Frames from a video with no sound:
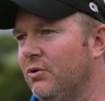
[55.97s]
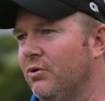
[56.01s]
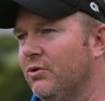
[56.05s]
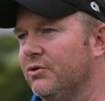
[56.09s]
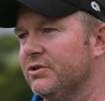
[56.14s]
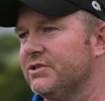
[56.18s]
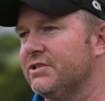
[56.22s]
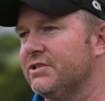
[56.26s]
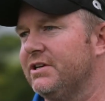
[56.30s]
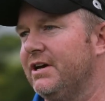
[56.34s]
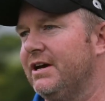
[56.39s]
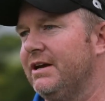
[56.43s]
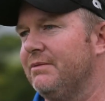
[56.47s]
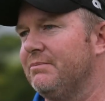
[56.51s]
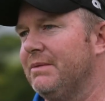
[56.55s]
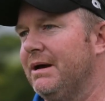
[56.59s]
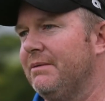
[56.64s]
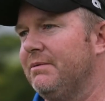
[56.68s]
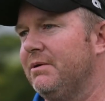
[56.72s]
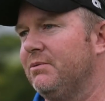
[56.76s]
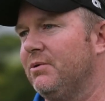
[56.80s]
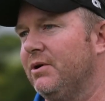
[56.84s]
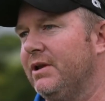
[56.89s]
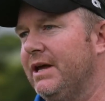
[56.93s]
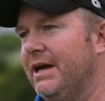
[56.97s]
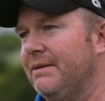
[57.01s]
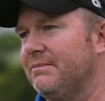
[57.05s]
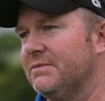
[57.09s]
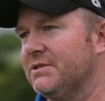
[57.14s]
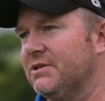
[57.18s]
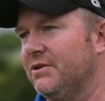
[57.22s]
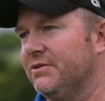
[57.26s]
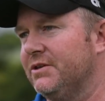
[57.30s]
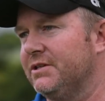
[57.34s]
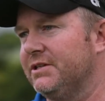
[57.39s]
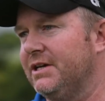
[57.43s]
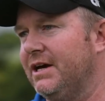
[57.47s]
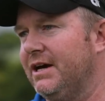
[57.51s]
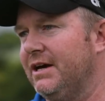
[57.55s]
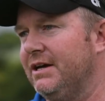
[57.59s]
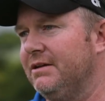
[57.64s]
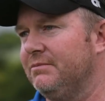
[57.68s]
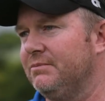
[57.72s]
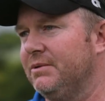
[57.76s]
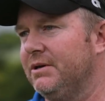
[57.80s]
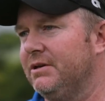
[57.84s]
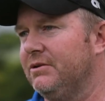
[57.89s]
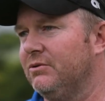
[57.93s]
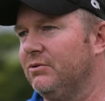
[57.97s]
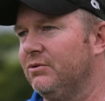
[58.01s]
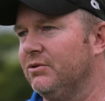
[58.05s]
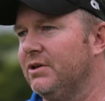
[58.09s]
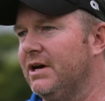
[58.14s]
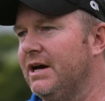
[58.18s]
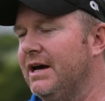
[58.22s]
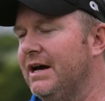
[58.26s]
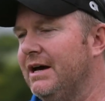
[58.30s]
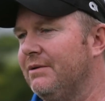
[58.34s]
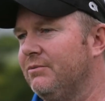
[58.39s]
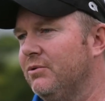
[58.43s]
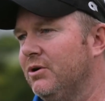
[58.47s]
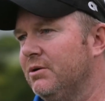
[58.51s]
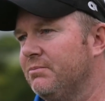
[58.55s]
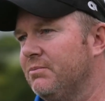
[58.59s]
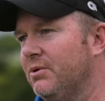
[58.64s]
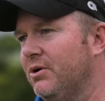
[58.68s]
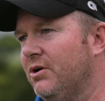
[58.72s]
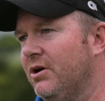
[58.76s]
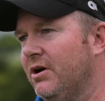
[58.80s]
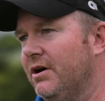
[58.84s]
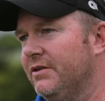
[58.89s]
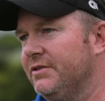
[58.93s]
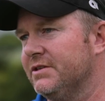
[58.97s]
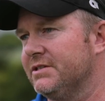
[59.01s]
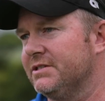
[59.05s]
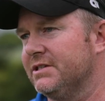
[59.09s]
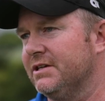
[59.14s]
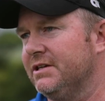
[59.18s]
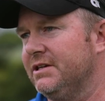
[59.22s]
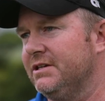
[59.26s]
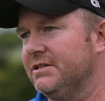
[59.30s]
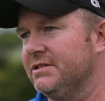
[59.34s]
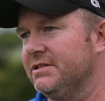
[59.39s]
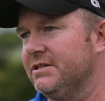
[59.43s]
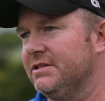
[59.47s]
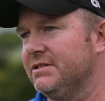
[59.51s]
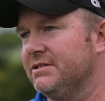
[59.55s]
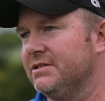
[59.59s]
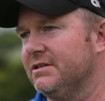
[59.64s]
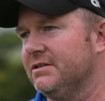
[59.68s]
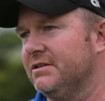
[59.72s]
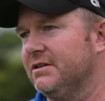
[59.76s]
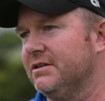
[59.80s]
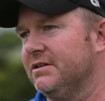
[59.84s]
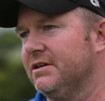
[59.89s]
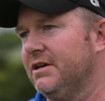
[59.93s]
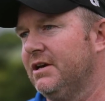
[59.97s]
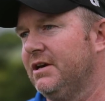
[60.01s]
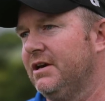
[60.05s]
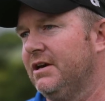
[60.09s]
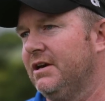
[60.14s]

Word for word: orchestrate maybe what happens on the day, but all the hard work behind the scenes is a,